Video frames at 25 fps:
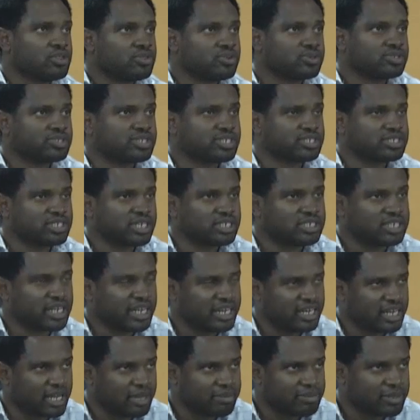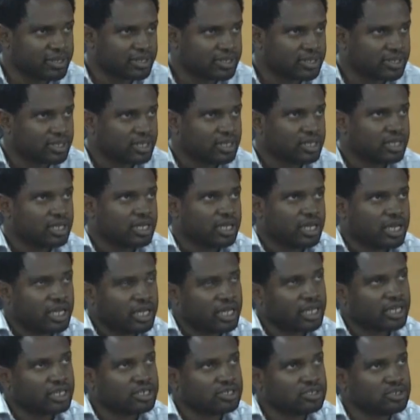those things are dynamic
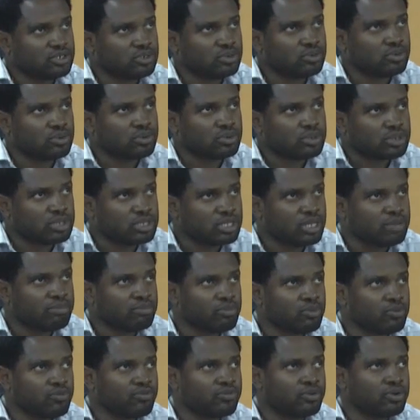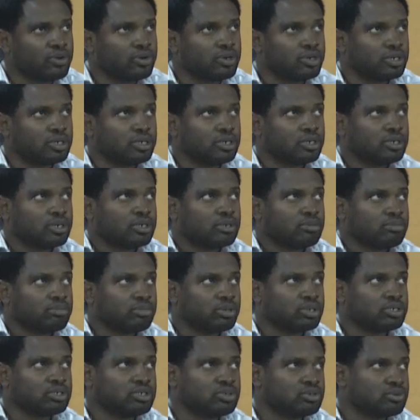and, you know, they move on.
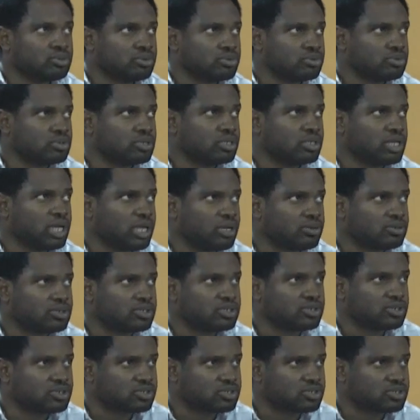But, you know, how does